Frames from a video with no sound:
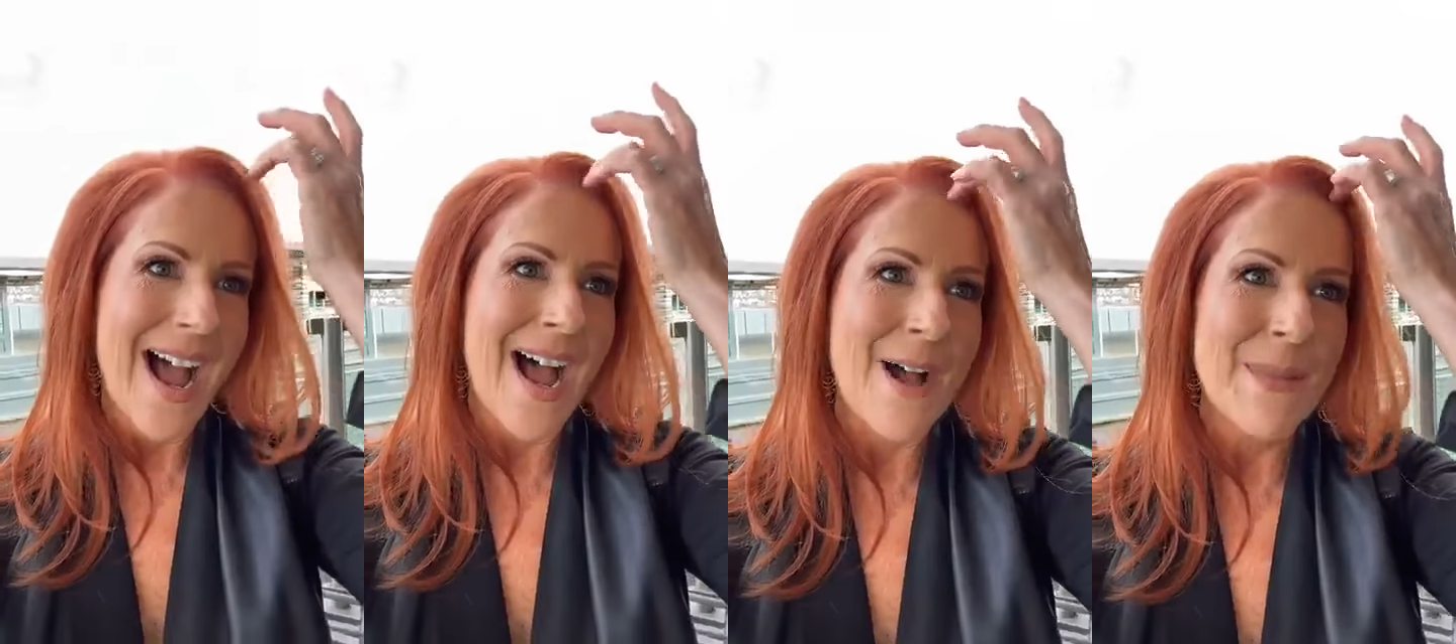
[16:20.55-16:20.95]

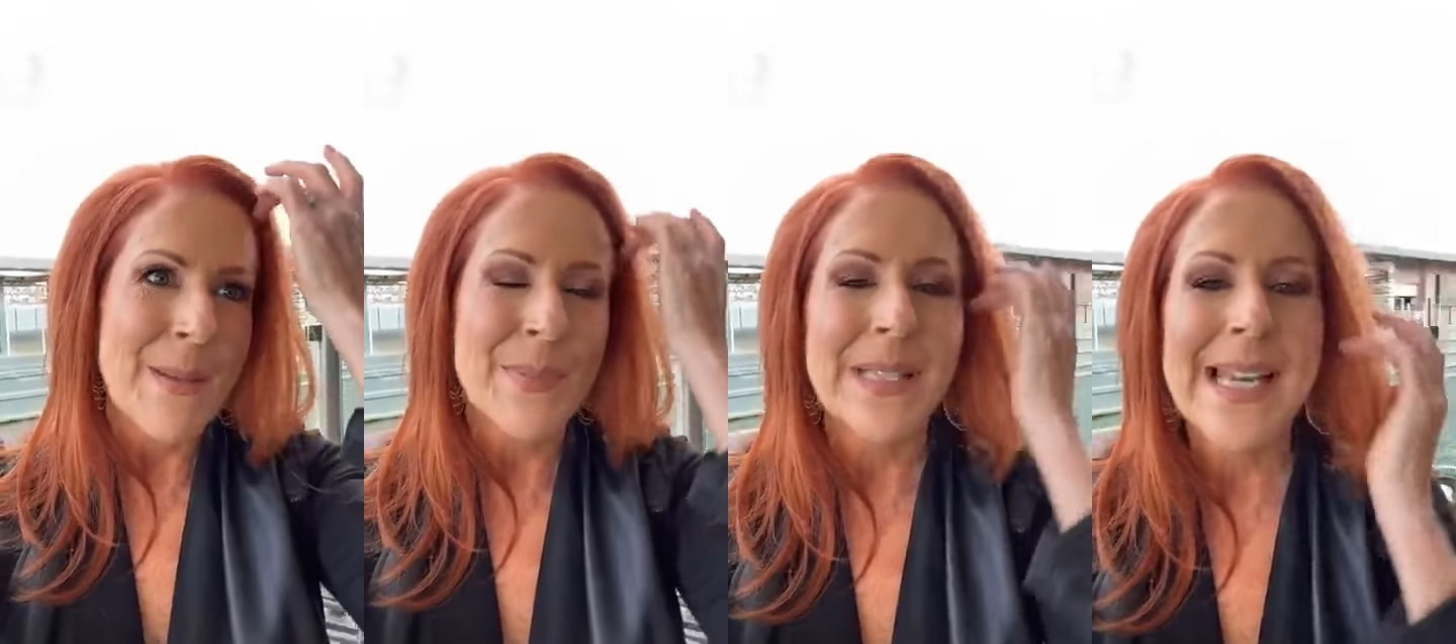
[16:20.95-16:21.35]

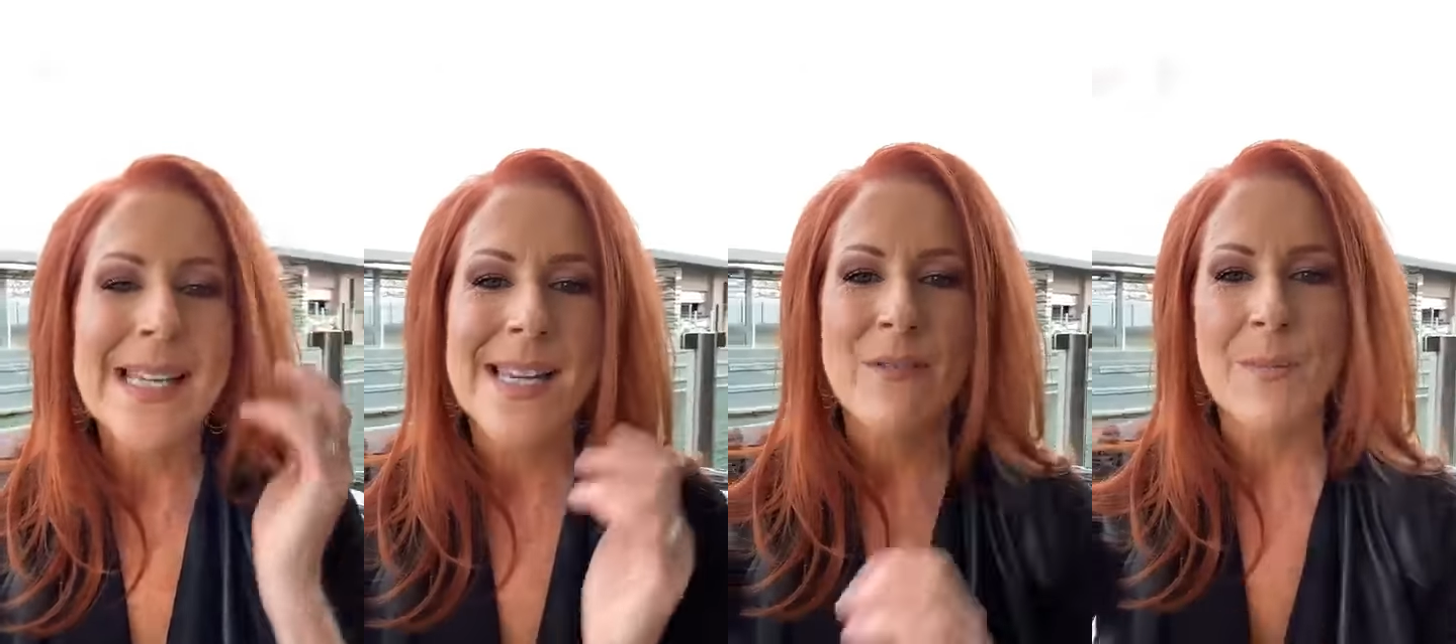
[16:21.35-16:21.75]
And
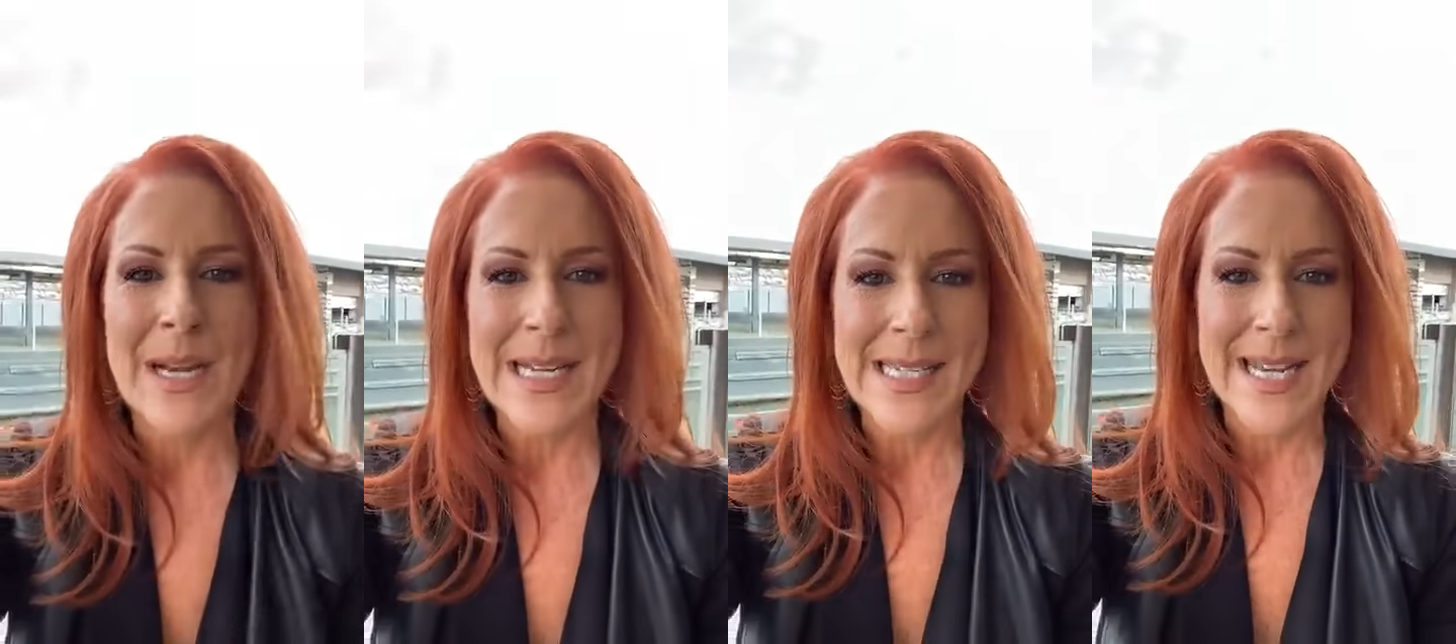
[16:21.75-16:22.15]
please,
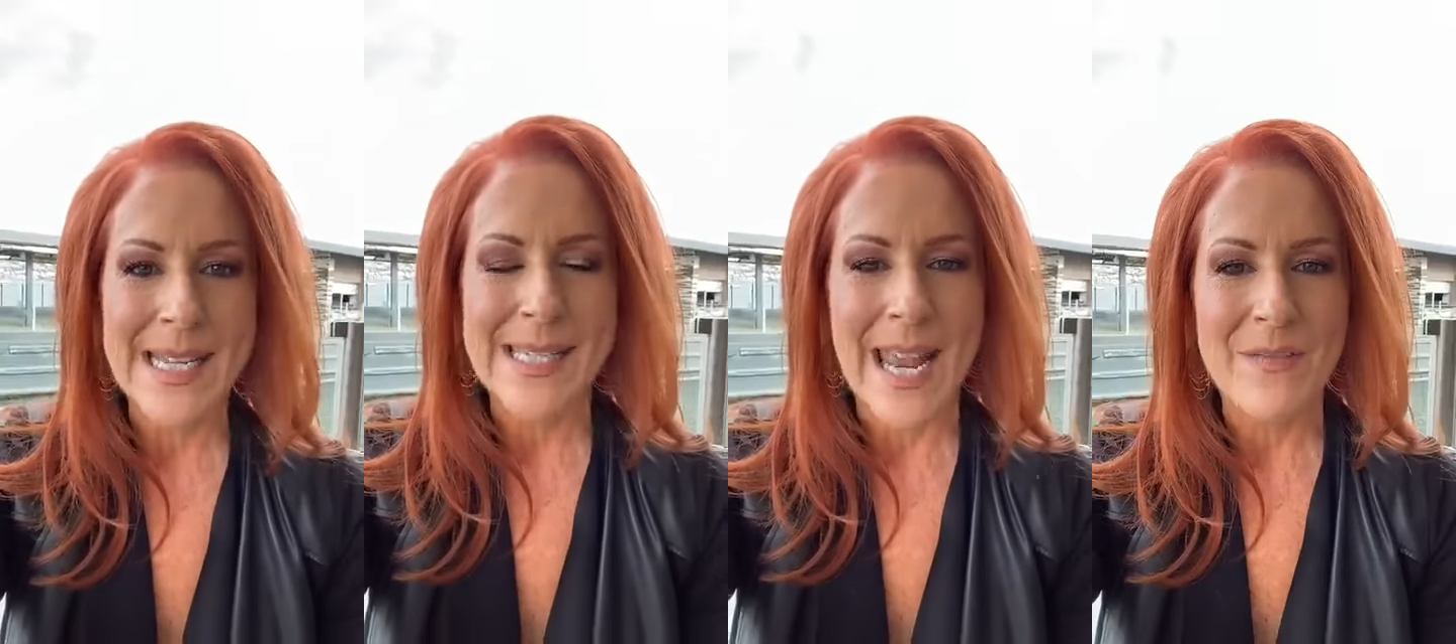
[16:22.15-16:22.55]
everybody,
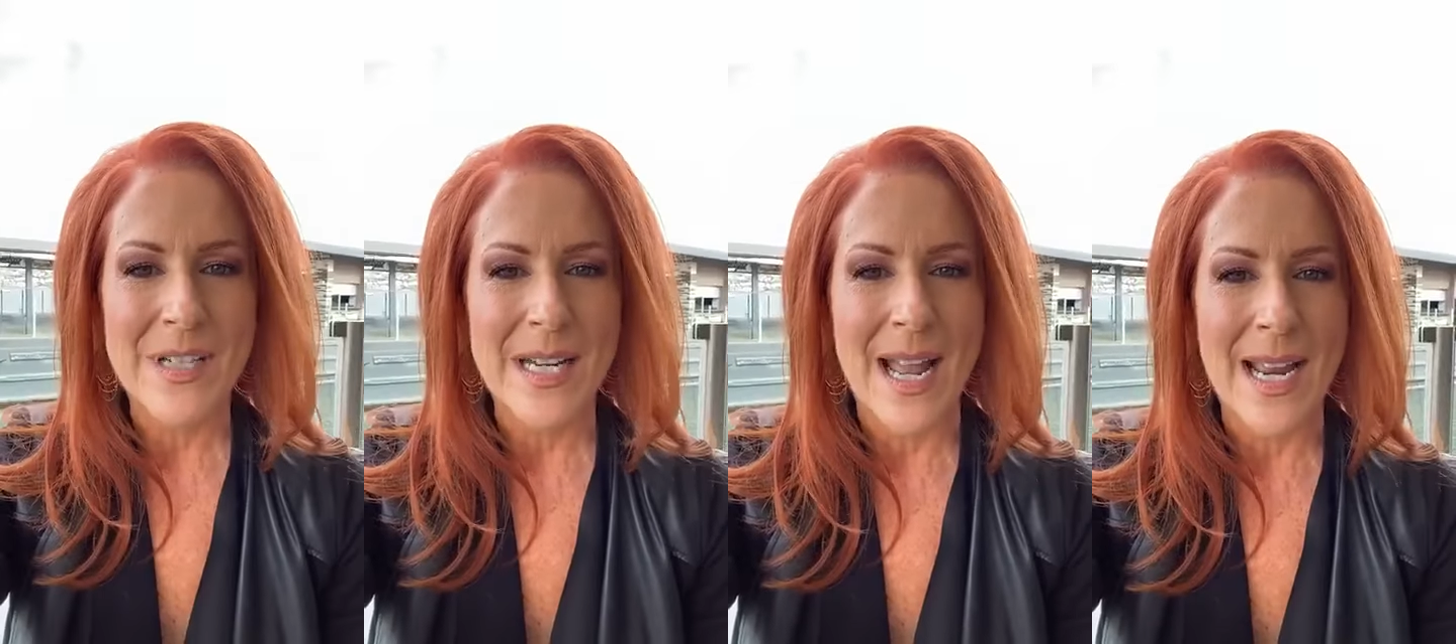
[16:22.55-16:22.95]
stay
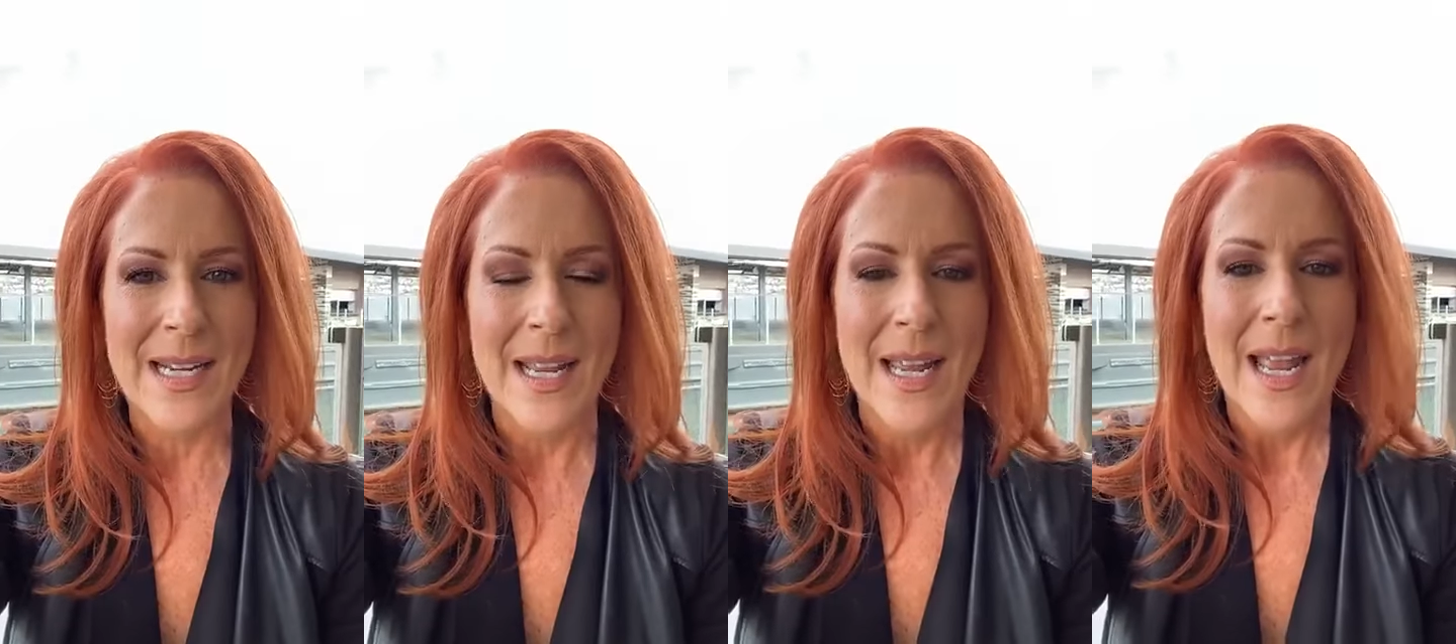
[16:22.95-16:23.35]
safe tonight.